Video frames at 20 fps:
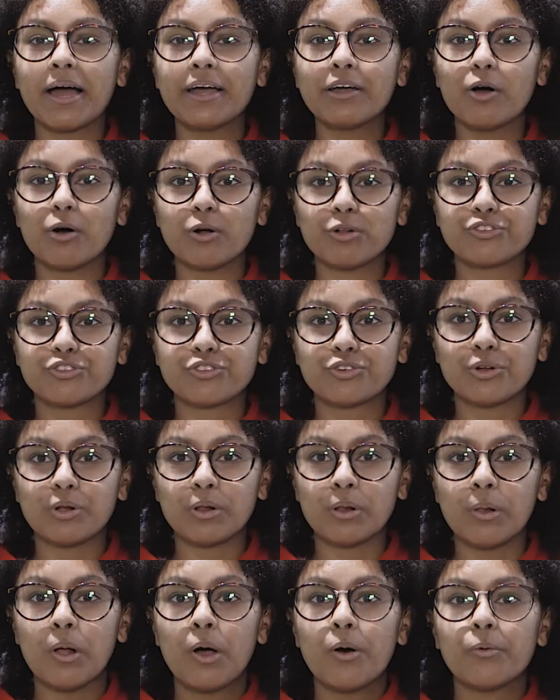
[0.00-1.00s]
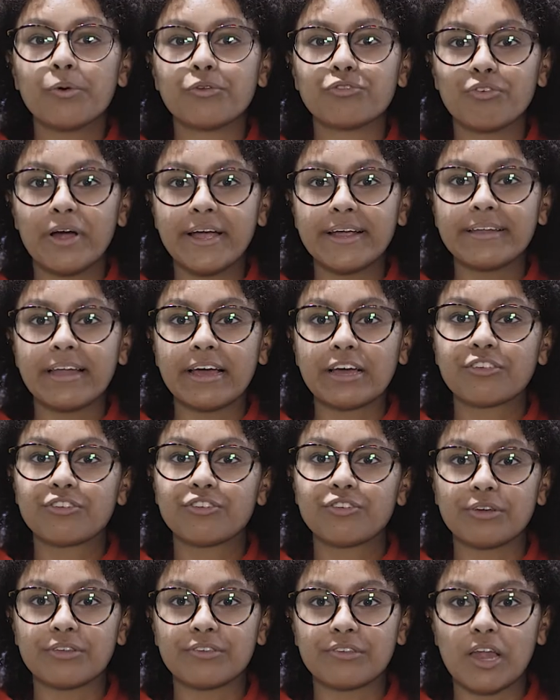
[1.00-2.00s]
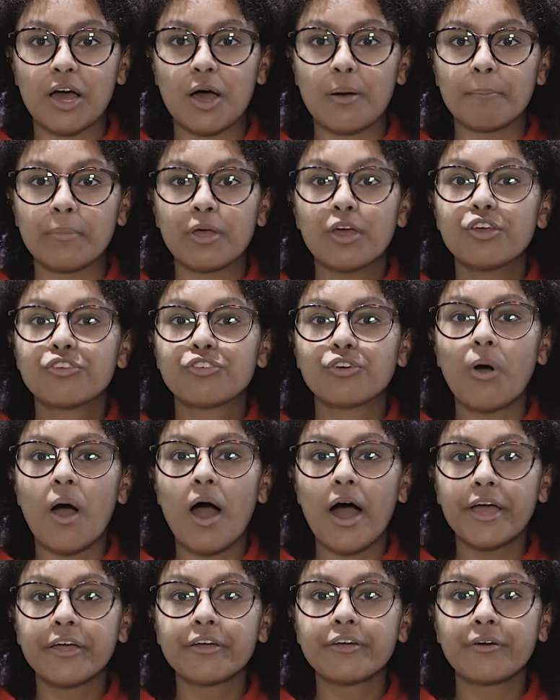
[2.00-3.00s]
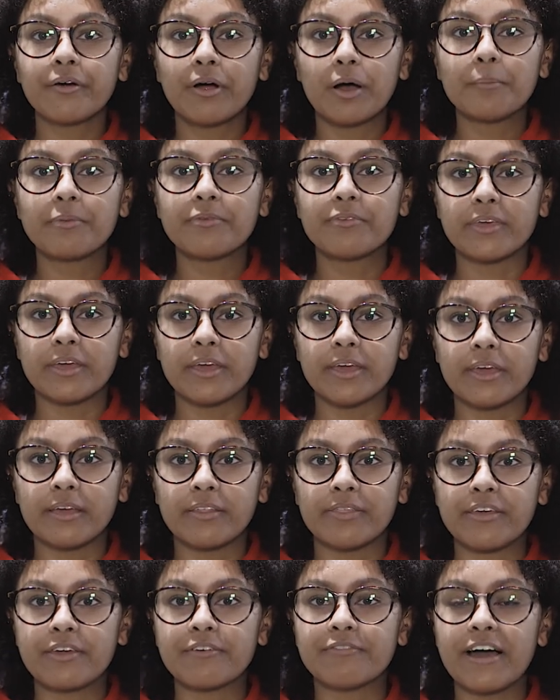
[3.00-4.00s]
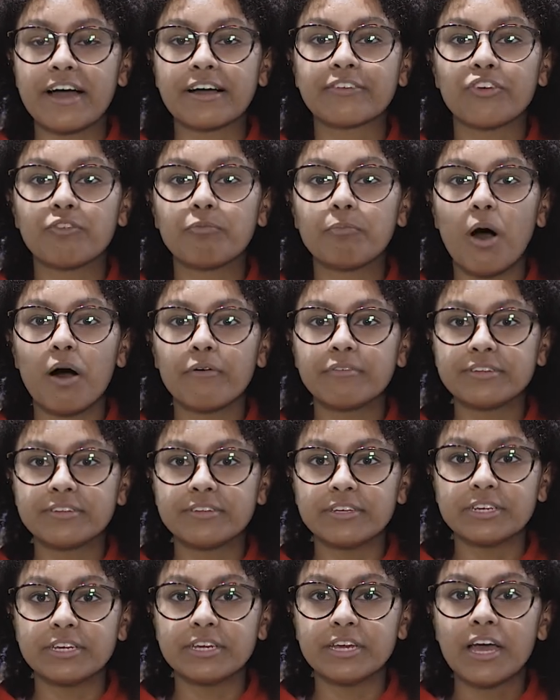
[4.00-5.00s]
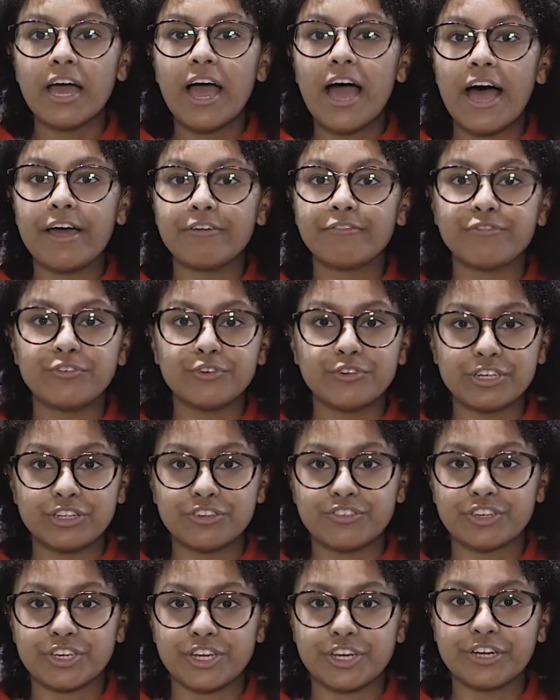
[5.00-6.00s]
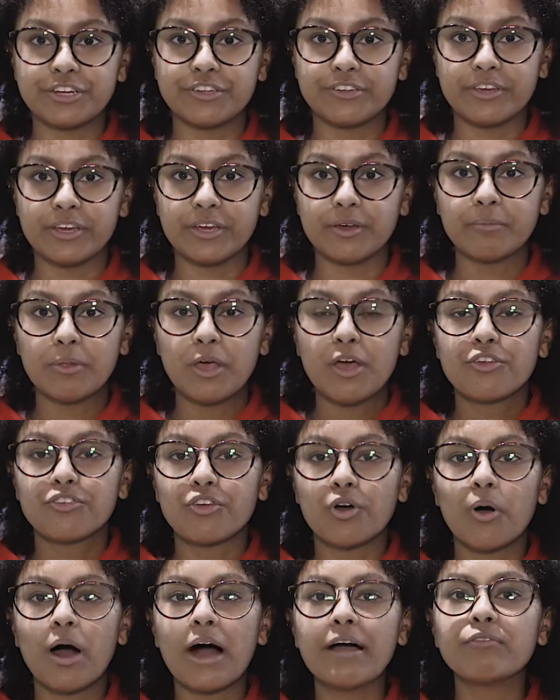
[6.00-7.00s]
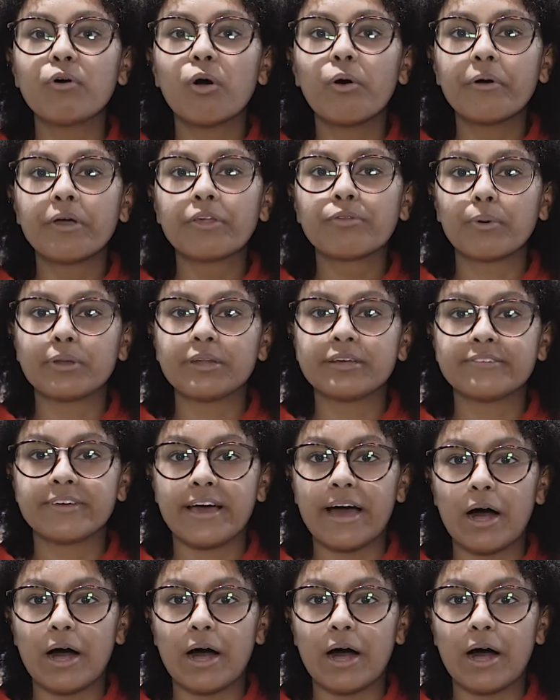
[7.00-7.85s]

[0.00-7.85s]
my old school was right next to a slum. So I grew up seeing the effects of poverty and food insecurity. So I've always wanted to